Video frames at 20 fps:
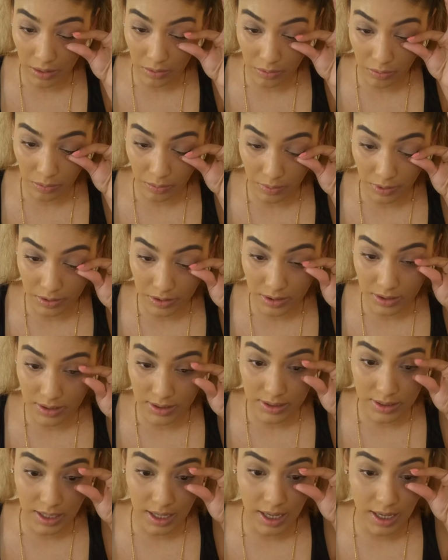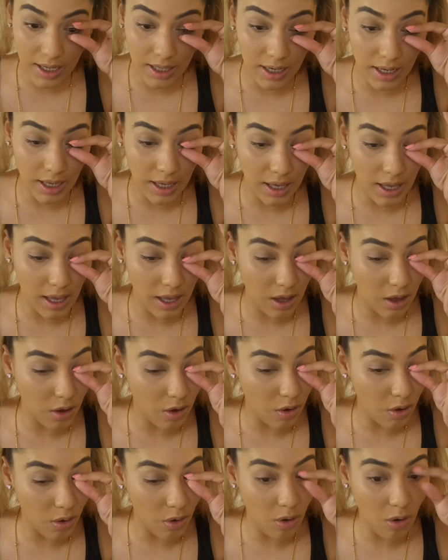too much in this eye, and I got a
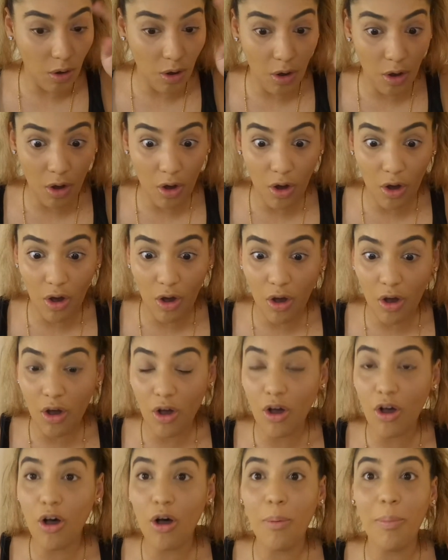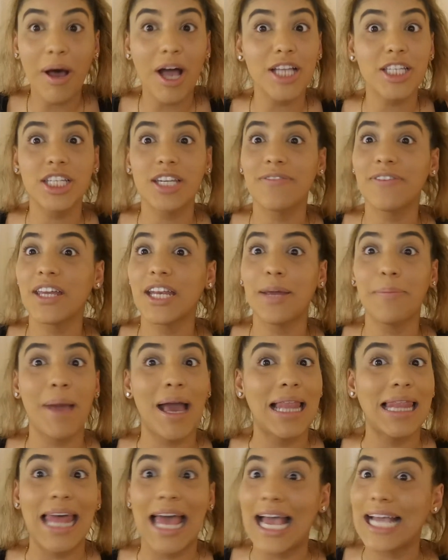whole bunch of it in
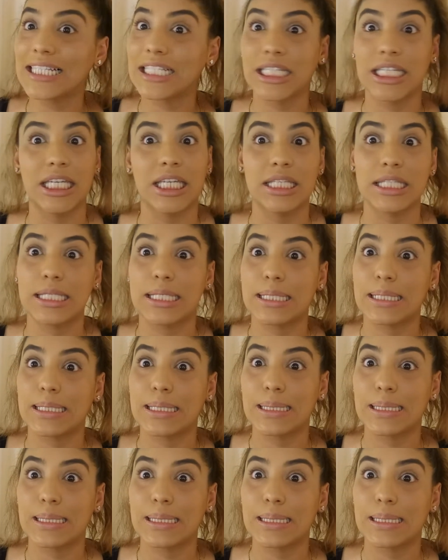my lashes.